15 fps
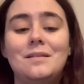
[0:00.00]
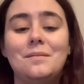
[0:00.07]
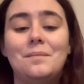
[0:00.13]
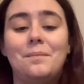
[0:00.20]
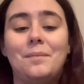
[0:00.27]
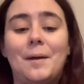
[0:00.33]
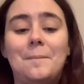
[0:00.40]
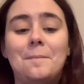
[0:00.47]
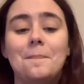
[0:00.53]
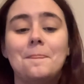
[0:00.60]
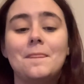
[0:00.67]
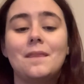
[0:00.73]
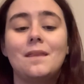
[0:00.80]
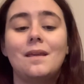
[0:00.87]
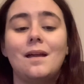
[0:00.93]
But
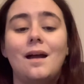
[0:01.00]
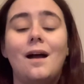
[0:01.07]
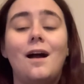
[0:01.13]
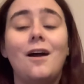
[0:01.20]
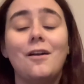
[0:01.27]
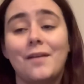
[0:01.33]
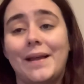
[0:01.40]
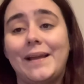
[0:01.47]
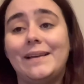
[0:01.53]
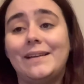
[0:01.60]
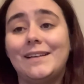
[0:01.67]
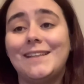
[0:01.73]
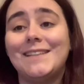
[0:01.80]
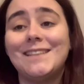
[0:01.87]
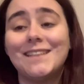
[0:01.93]
all right,
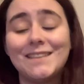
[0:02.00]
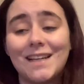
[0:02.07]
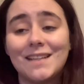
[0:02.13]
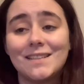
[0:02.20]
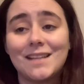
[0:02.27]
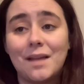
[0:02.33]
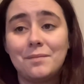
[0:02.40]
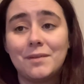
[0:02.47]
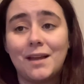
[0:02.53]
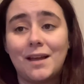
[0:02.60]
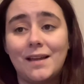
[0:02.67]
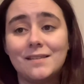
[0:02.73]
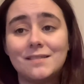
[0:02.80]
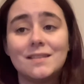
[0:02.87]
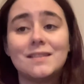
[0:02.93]
until next time,
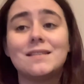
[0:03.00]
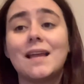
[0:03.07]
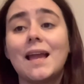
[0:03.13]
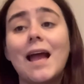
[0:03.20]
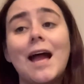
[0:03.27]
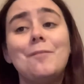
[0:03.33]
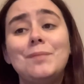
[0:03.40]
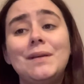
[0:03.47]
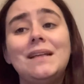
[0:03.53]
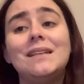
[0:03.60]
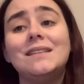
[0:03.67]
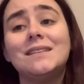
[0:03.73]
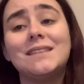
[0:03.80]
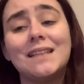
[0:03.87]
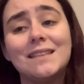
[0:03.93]
guys, stay happy,
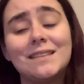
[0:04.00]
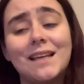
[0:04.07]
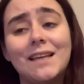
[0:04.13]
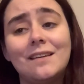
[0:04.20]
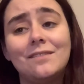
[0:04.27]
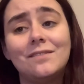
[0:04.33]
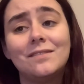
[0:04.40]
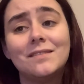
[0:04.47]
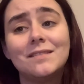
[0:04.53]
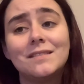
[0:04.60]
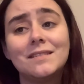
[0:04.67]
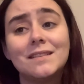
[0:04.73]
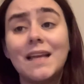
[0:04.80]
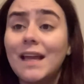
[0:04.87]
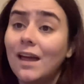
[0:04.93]
stay safe,
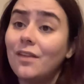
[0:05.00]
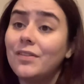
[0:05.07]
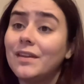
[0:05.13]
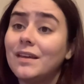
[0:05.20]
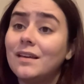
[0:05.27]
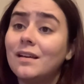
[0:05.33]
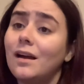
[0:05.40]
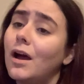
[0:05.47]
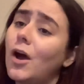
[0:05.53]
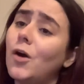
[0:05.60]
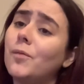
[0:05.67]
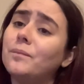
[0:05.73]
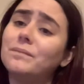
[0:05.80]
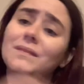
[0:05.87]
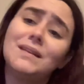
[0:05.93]
stay healthy.
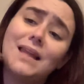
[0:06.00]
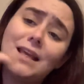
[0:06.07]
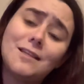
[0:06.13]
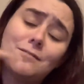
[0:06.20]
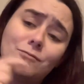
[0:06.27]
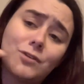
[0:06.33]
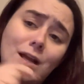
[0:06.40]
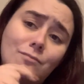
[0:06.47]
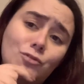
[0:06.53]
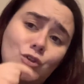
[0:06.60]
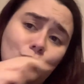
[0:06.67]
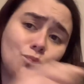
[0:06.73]
Oh, like, subscribe too.